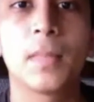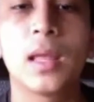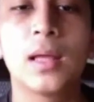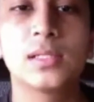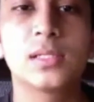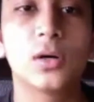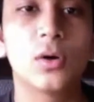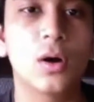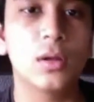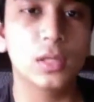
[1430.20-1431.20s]

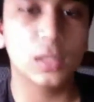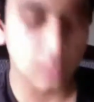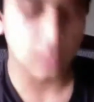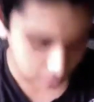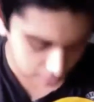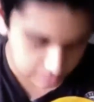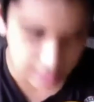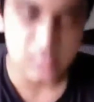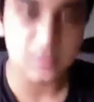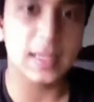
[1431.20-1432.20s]
So this
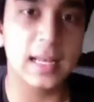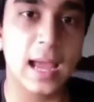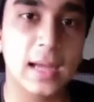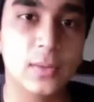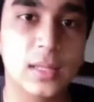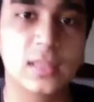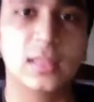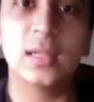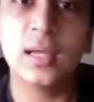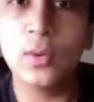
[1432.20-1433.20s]
has to be aligned with
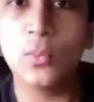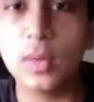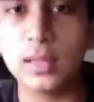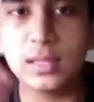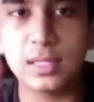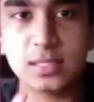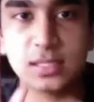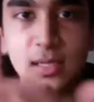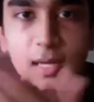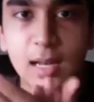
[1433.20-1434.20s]

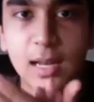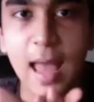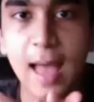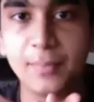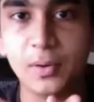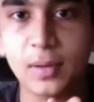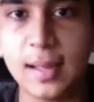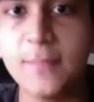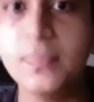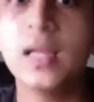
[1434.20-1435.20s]
this clap,
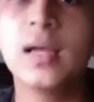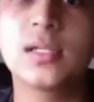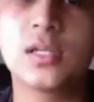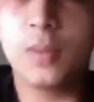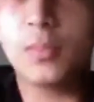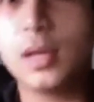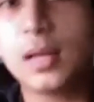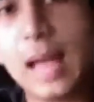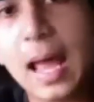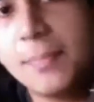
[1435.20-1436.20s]
okay? So I'm gonna
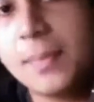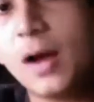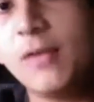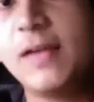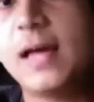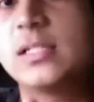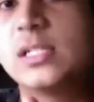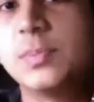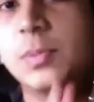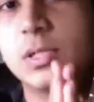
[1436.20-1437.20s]
clap how fast you're
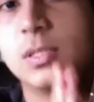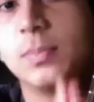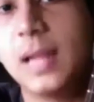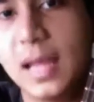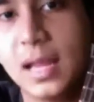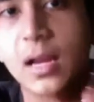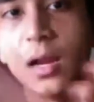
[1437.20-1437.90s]
supposed to play it.